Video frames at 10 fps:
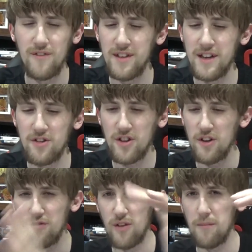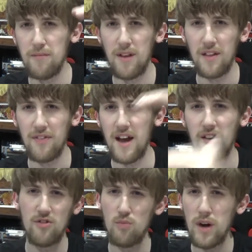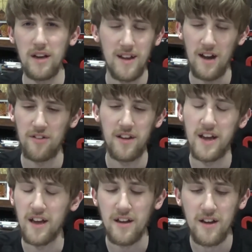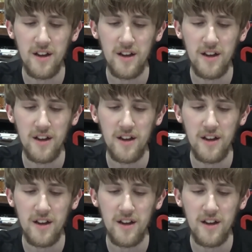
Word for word: and then to go from like there way down to here